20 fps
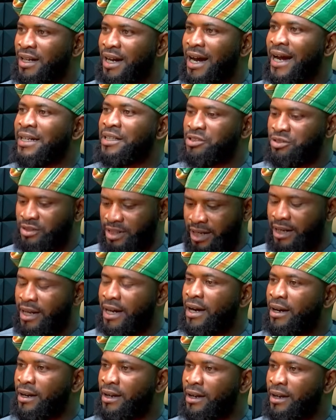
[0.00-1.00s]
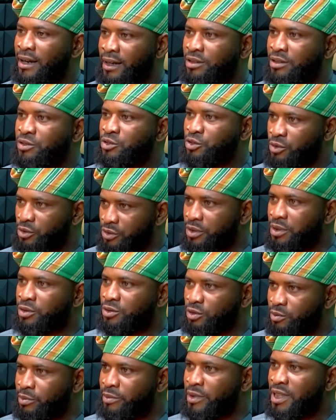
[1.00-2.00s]
I tried
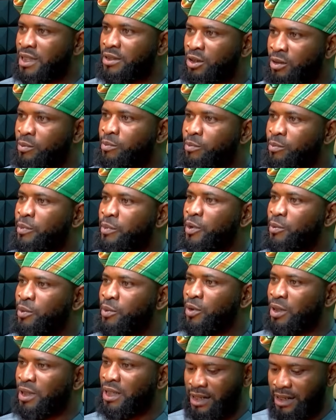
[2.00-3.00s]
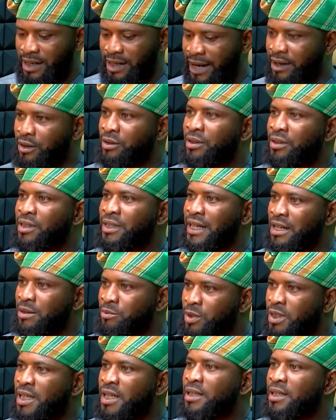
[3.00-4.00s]
to meet up, but I got there
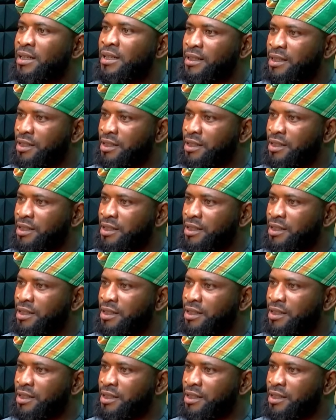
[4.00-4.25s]
immediately.